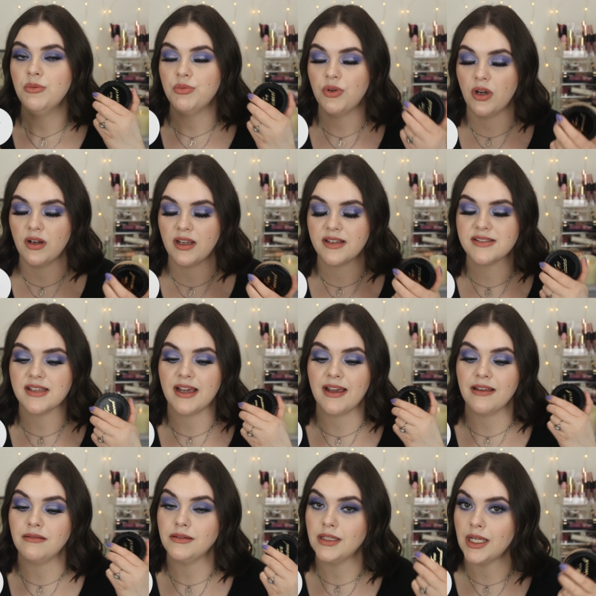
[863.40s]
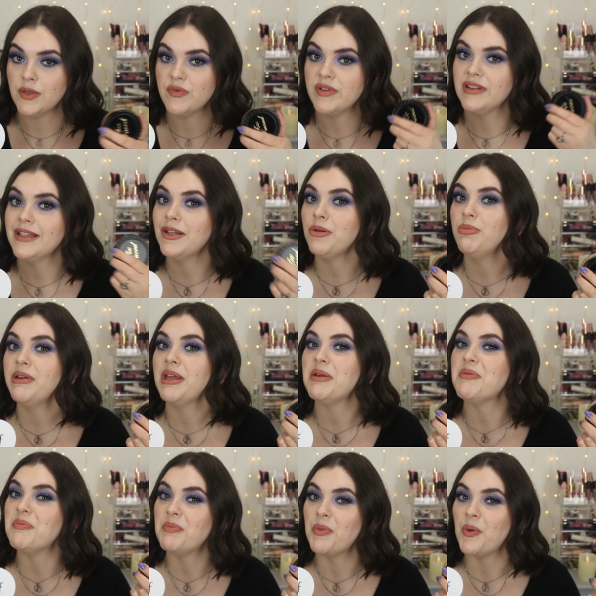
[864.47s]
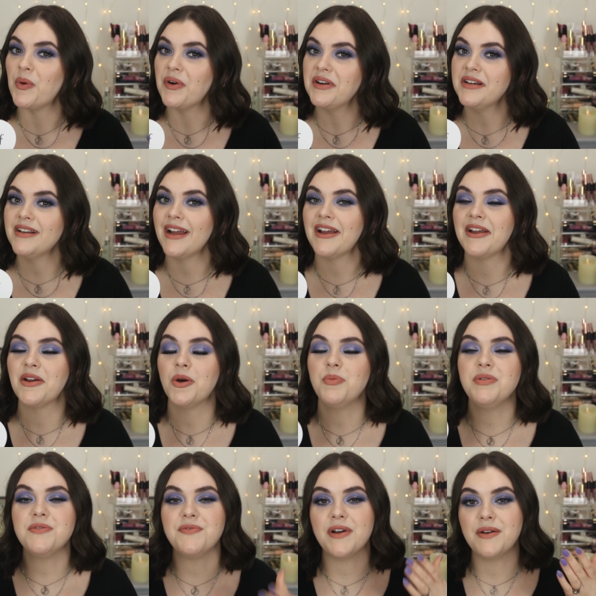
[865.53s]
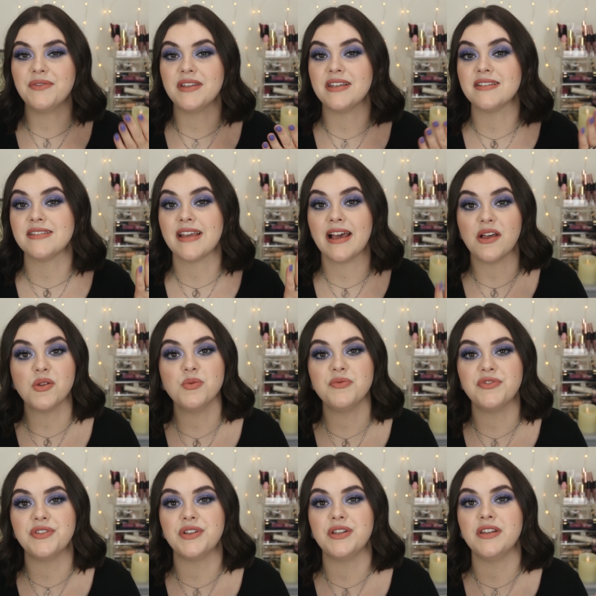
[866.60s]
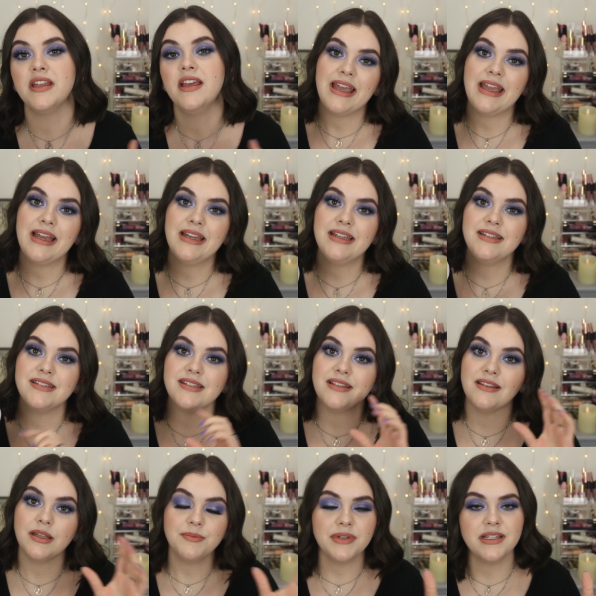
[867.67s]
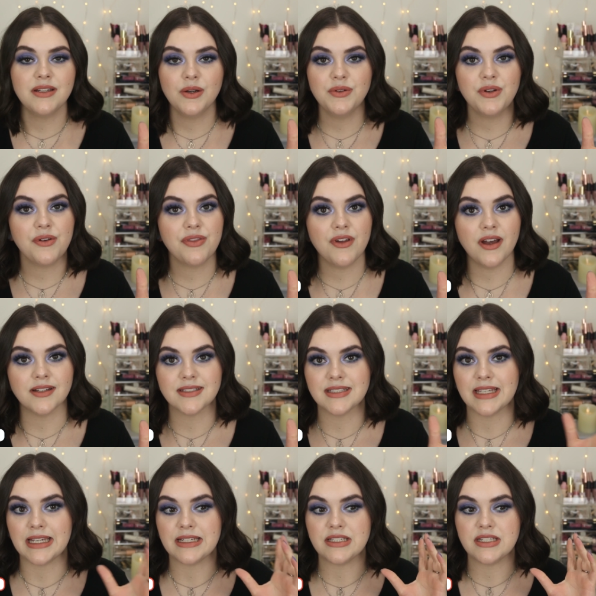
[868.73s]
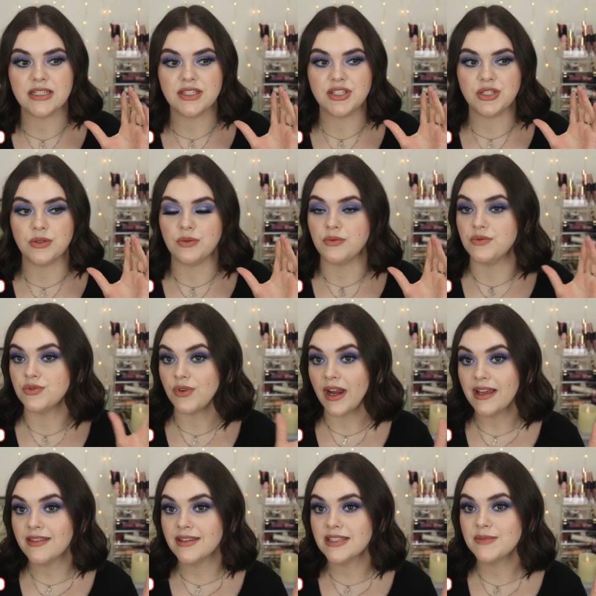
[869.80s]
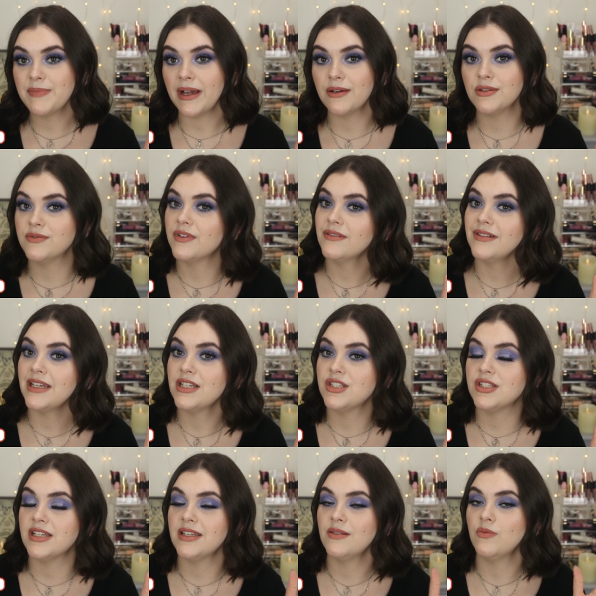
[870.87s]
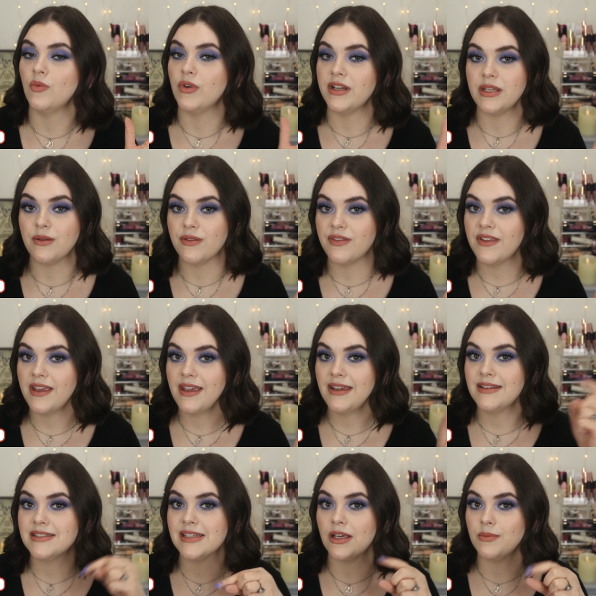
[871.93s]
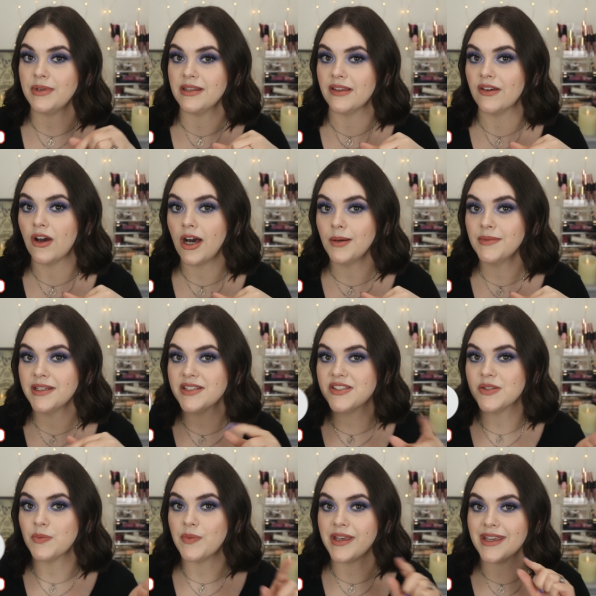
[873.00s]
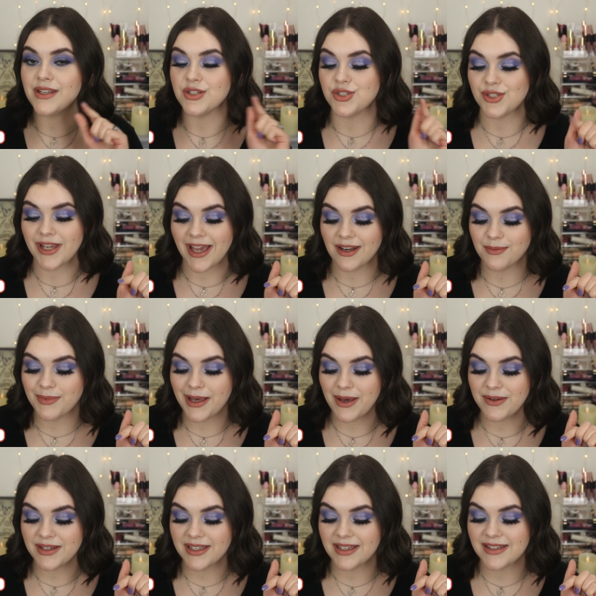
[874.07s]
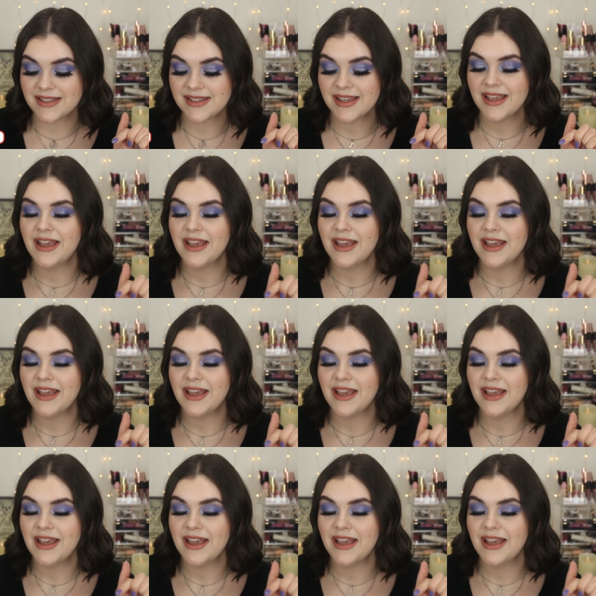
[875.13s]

products I love a little bit more. I hope you found this helpful, and let me know your thoughts. Like, did you try this powder foundation? What do you think? Tell me in the comments and we can chat about it.